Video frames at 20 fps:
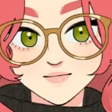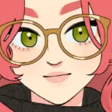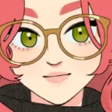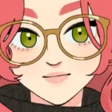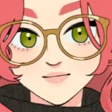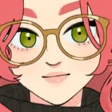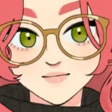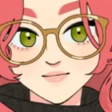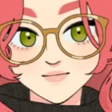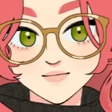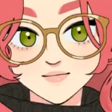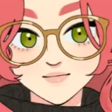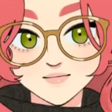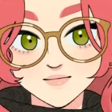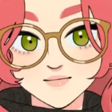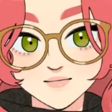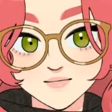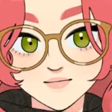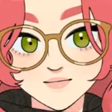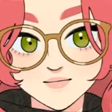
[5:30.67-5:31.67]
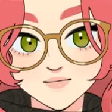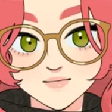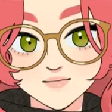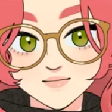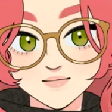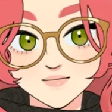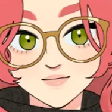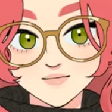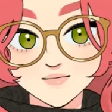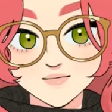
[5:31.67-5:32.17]

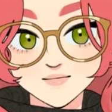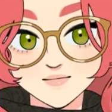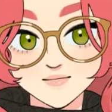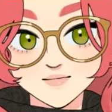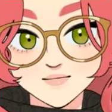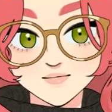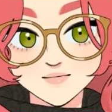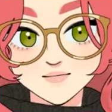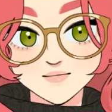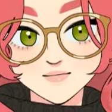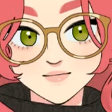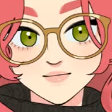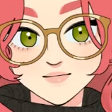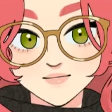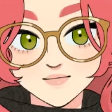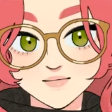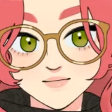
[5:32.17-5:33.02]
(no one is talking)